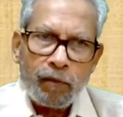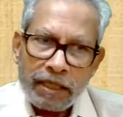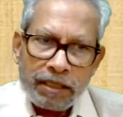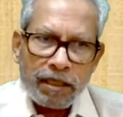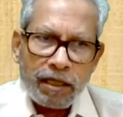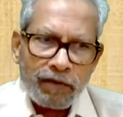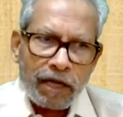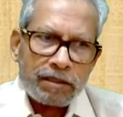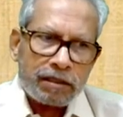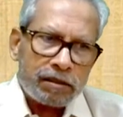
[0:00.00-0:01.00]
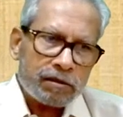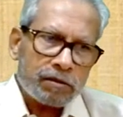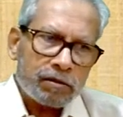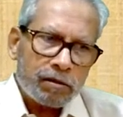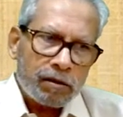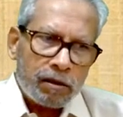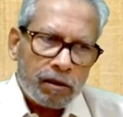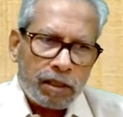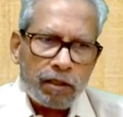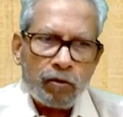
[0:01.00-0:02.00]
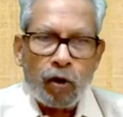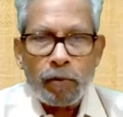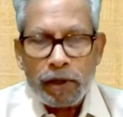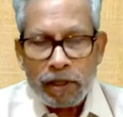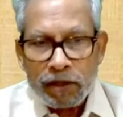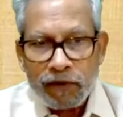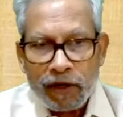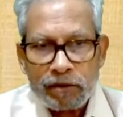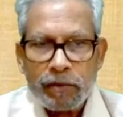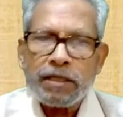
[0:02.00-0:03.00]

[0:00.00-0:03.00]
managerial functions. Then your operating function.